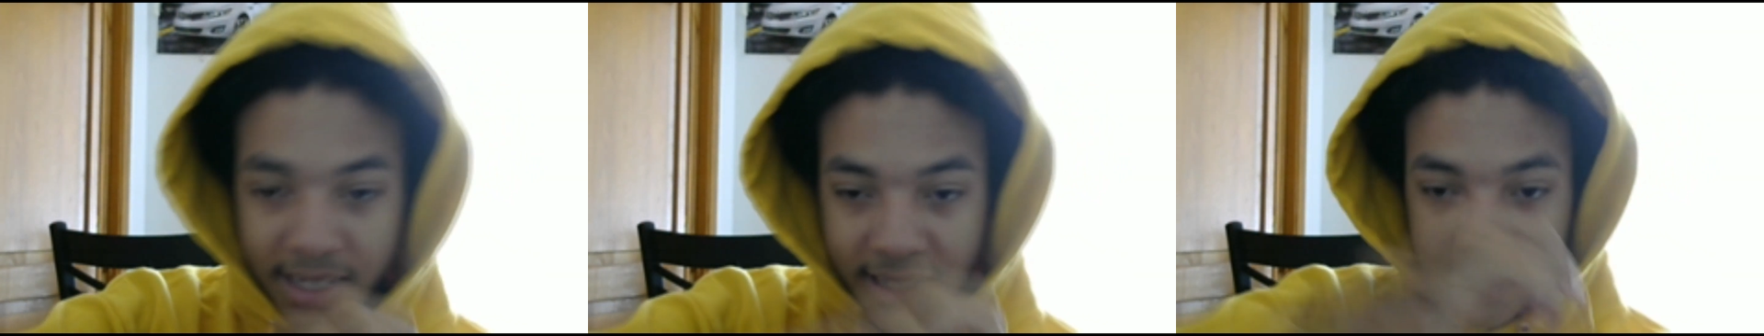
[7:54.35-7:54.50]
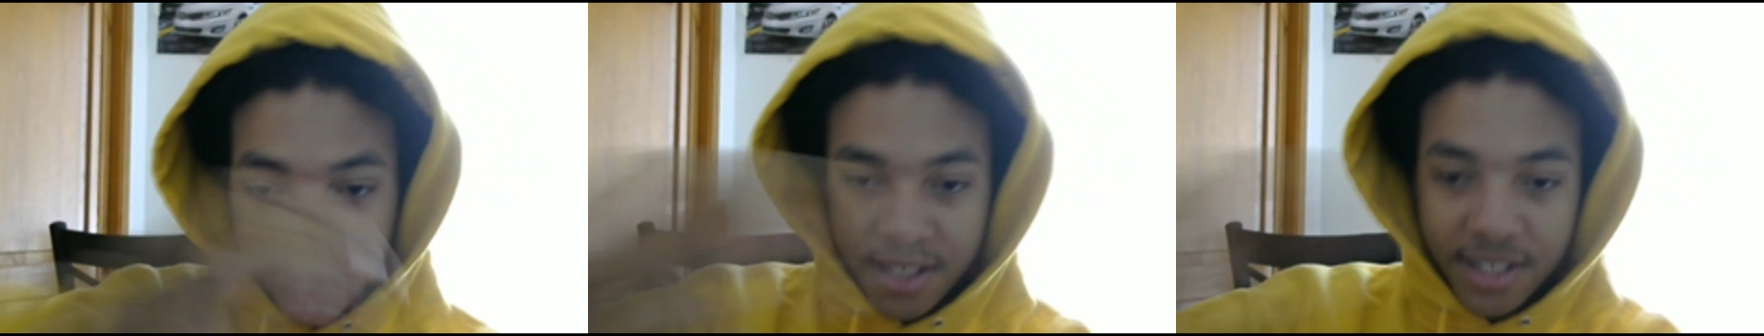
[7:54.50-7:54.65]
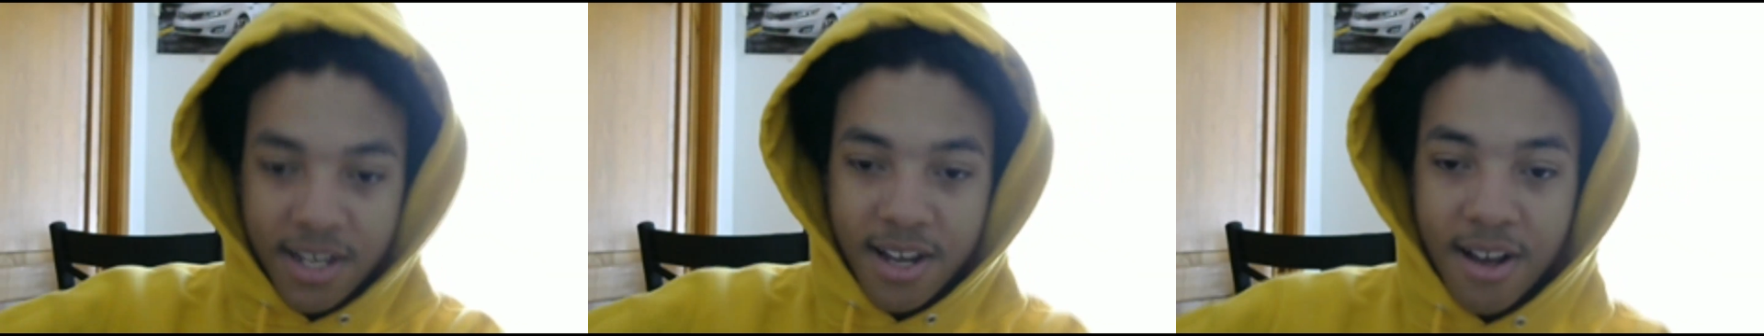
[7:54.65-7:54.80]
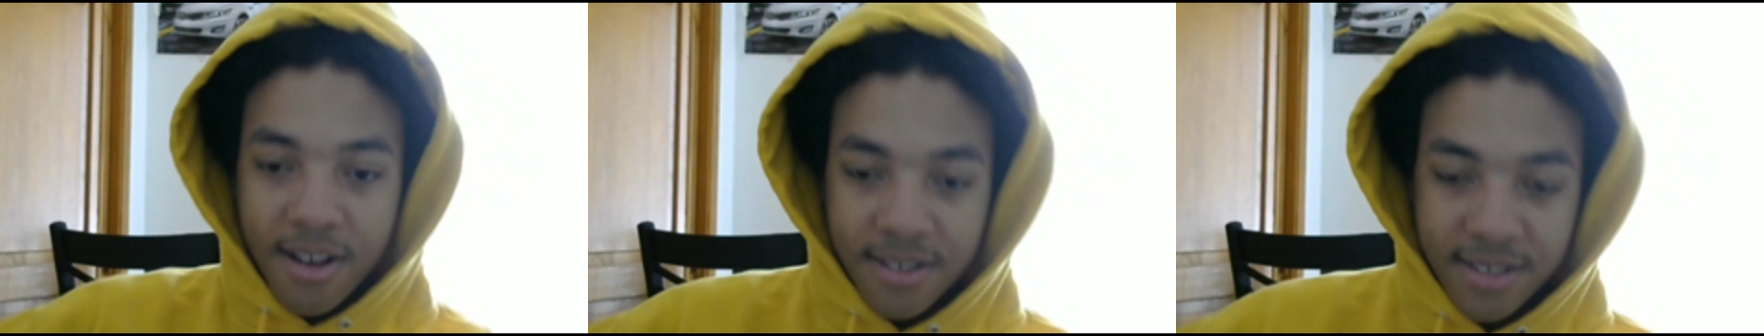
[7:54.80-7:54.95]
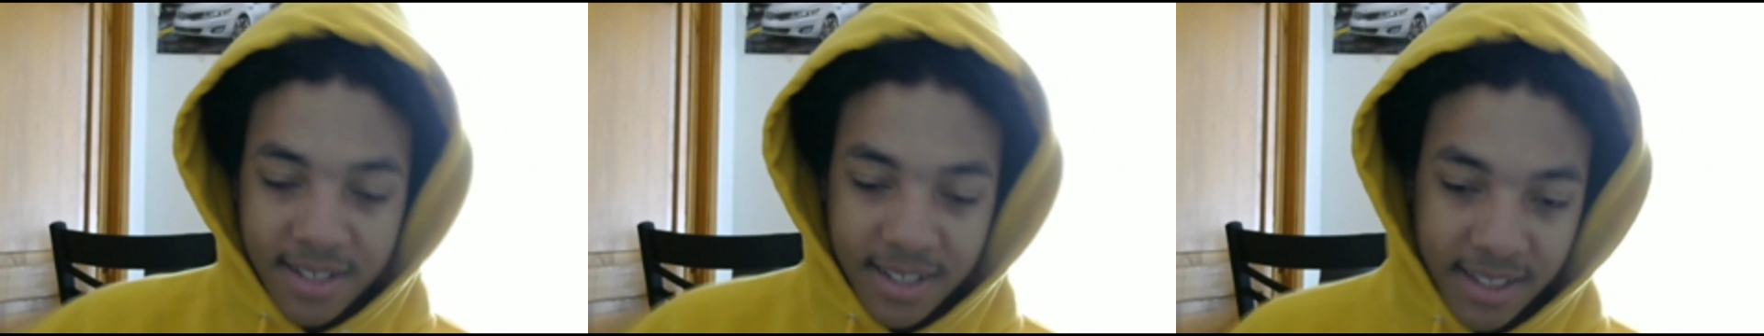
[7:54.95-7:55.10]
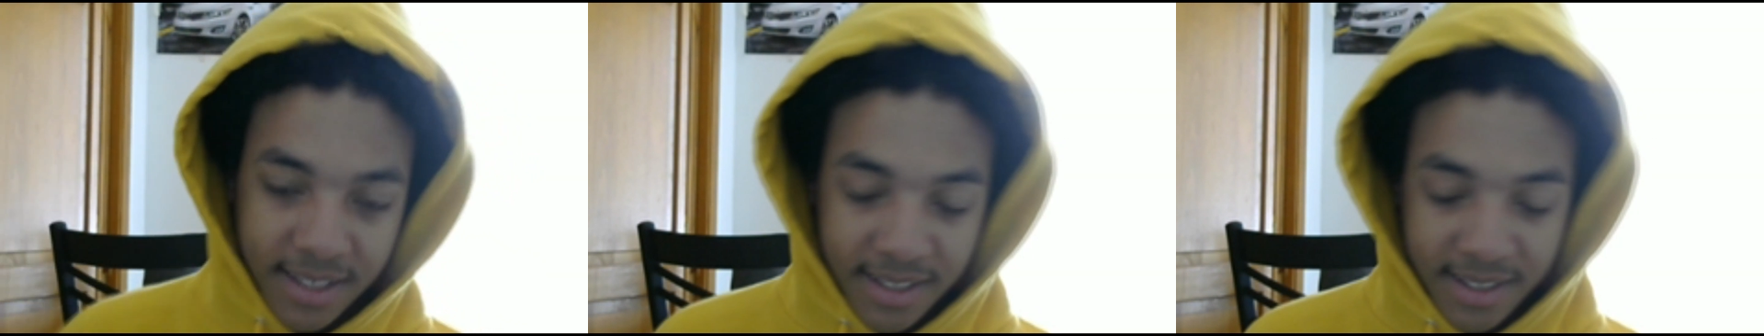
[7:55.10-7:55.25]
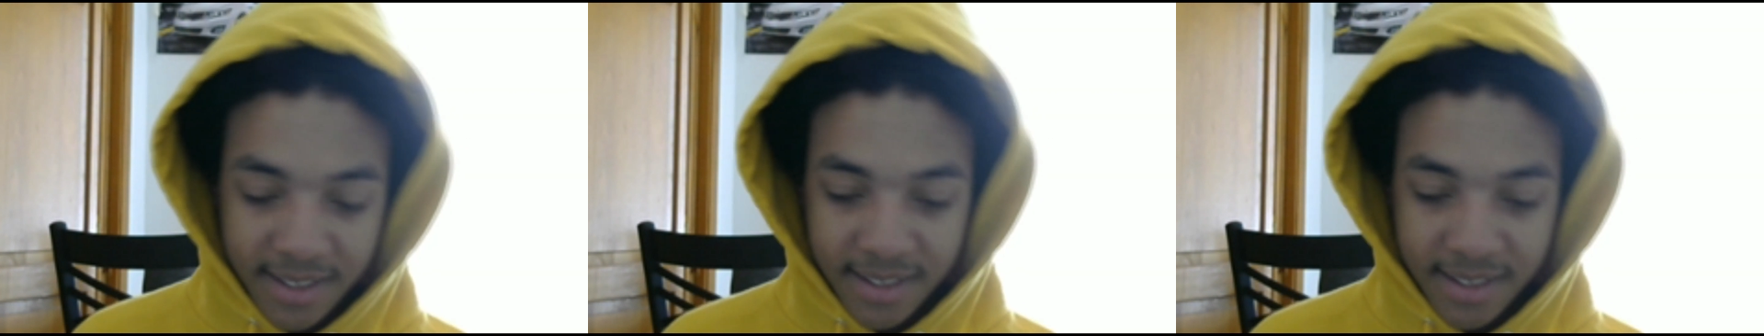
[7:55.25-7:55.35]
just toss it.